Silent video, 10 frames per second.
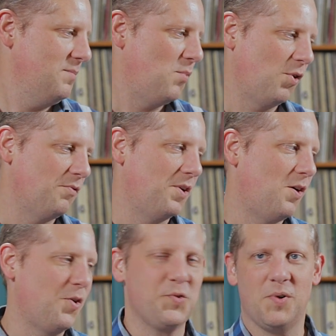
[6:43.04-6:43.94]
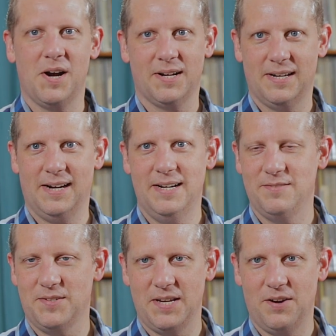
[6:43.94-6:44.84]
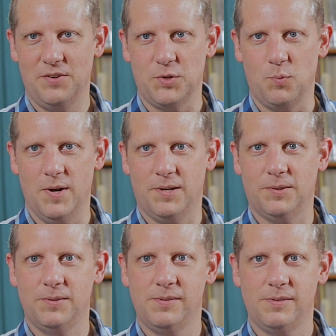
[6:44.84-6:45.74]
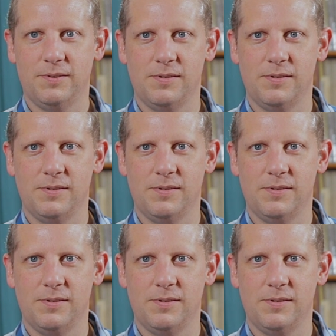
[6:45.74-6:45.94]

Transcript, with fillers: more of a hard rock kind of sound as well.